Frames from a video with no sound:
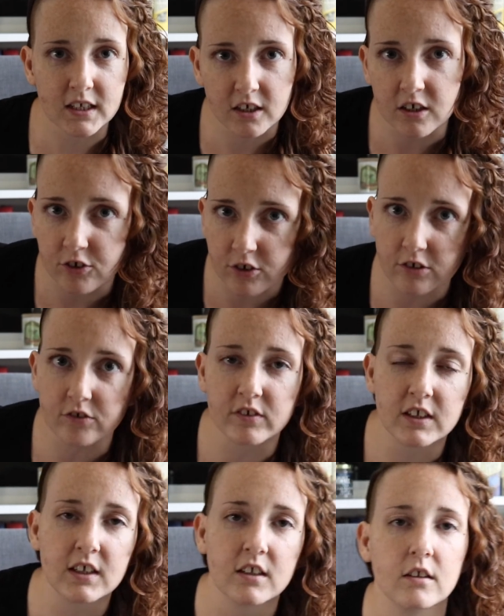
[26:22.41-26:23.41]
characters
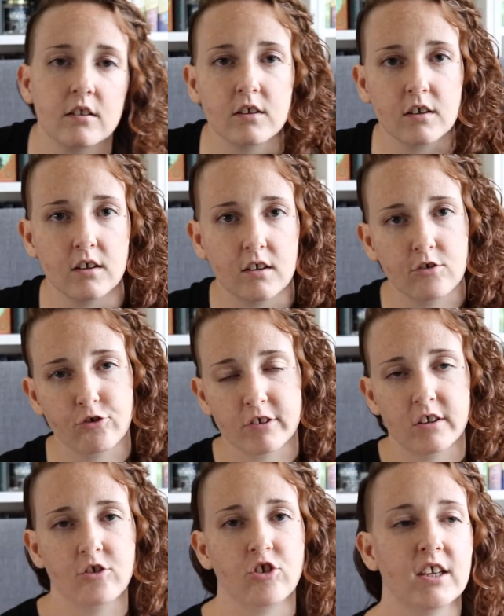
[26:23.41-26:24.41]
in the
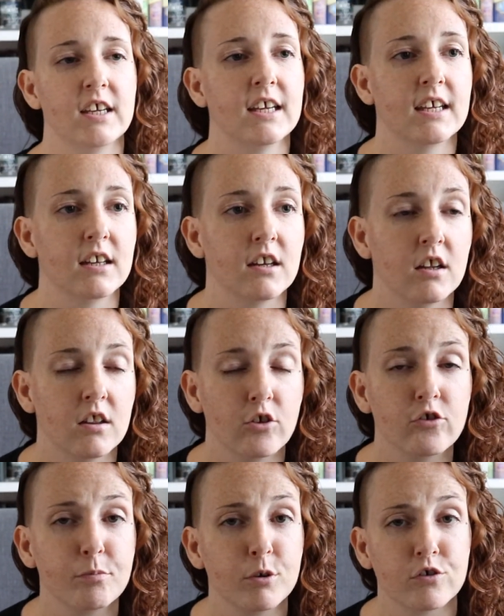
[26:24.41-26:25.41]
trilogy, and
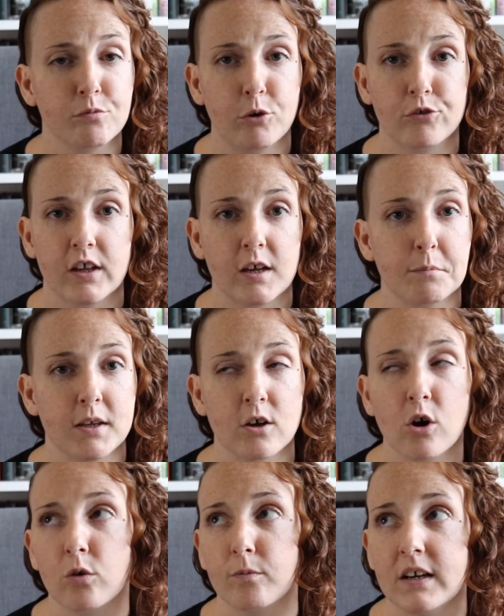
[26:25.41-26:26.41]
those books both gave me
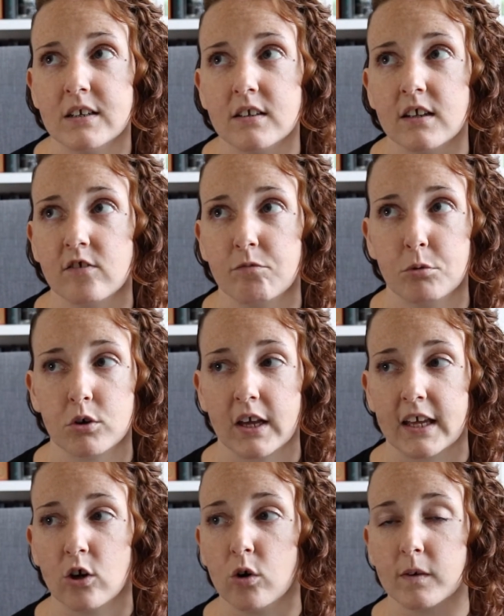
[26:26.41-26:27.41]
horrendous book
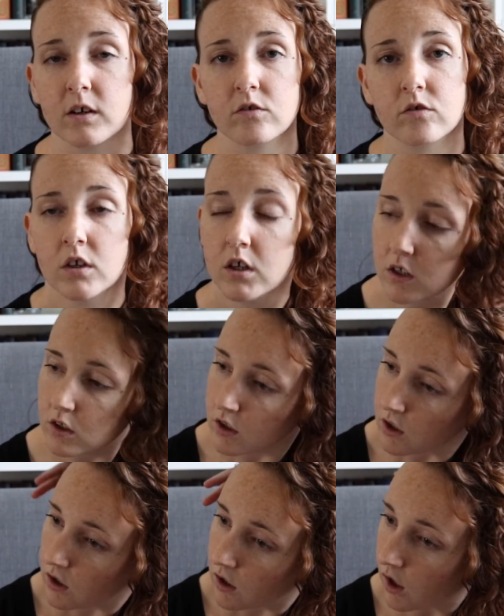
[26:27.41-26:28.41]
hangovers.
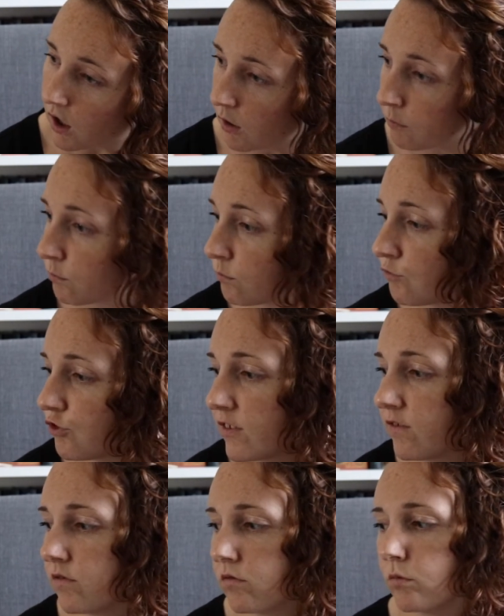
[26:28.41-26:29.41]

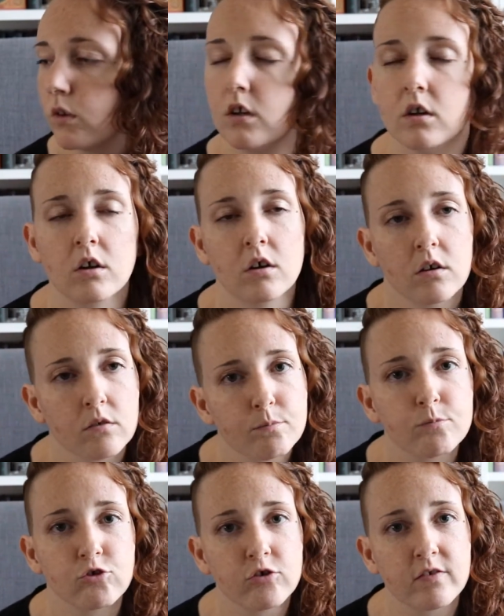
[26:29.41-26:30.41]
Just
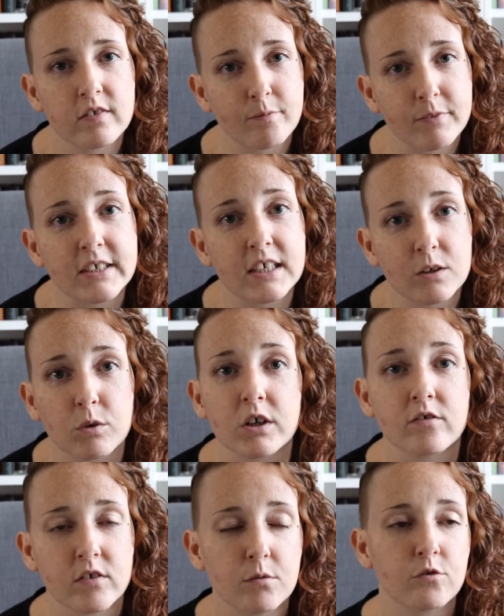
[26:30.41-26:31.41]
the freaking
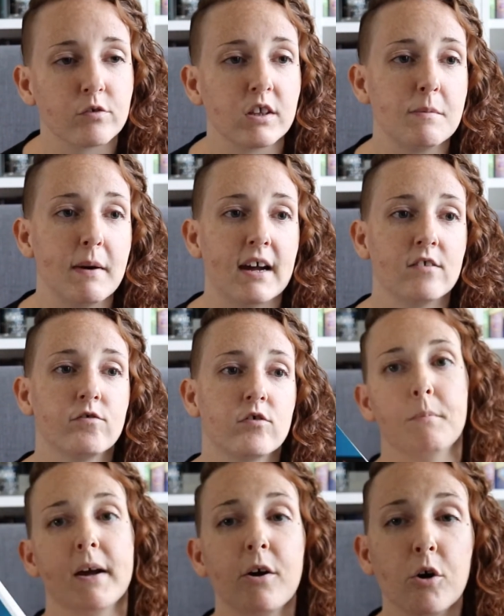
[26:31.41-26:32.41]
worst. It was really bad.
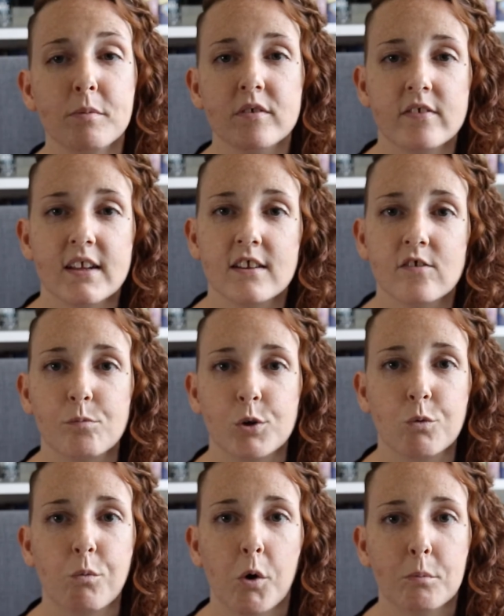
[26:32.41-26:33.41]
My hope is that this
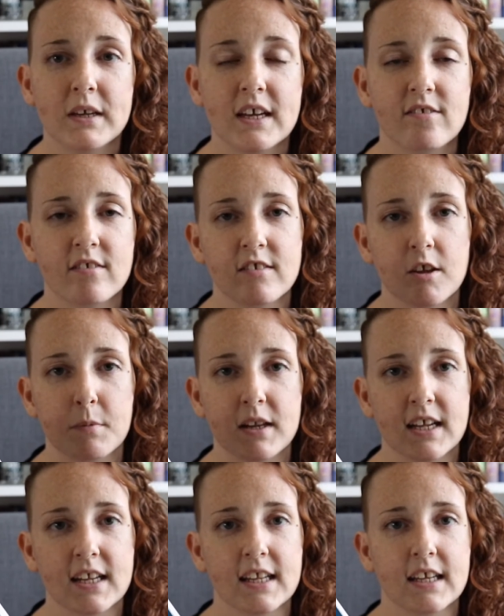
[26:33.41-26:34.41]
book won't be as
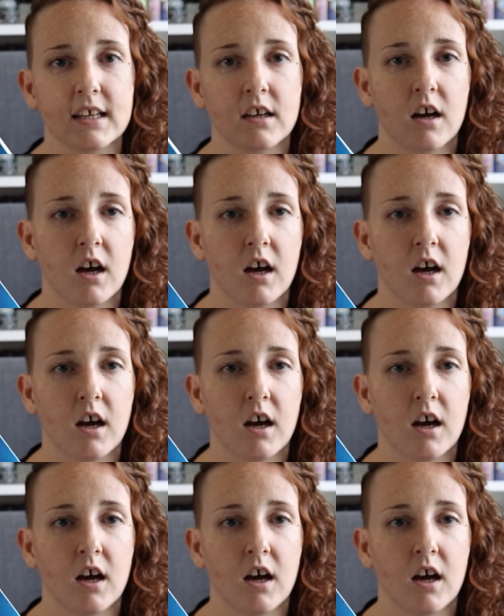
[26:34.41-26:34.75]
intimidating,